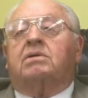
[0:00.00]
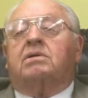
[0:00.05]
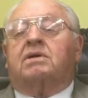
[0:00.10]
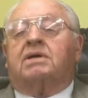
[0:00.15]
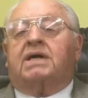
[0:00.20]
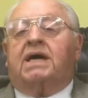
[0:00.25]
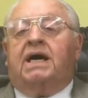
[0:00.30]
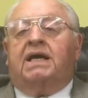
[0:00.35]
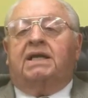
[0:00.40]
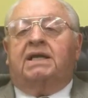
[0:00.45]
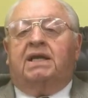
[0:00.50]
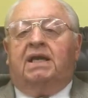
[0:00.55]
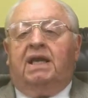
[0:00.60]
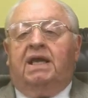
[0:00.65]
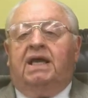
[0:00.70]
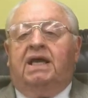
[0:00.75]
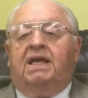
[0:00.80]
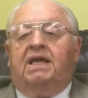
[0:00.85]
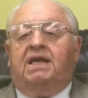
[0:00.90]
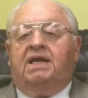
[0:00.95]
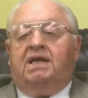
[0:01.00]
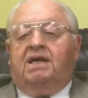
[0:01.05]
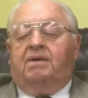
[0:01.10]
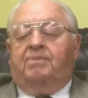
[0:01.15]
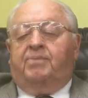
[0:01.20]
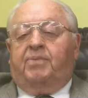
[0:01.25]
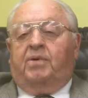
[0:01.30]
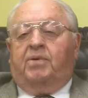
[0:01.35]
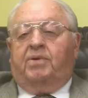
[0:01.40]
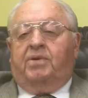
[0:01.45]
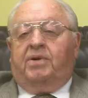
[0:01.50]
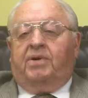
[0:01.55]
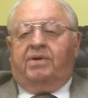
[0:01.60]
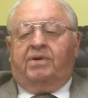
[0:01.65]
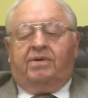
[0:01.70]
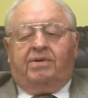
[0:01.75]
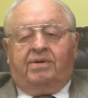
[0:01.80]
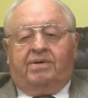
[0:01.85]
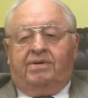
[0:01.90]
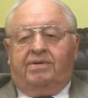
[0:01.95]
kind of leaning up on
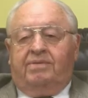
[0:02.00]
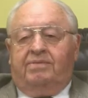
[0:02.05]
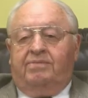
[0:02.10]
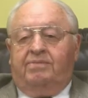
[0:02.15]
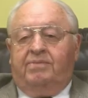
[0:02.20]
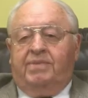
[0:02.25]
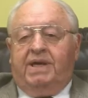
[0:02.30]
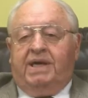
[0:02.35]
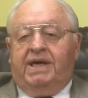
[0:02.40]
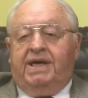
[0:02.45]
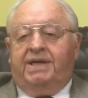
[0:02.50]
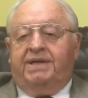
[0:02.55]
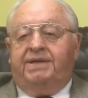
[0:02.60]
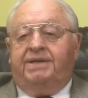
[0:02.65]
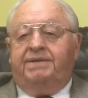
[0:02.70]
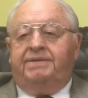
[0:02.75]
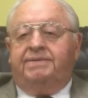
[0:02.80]
her bed.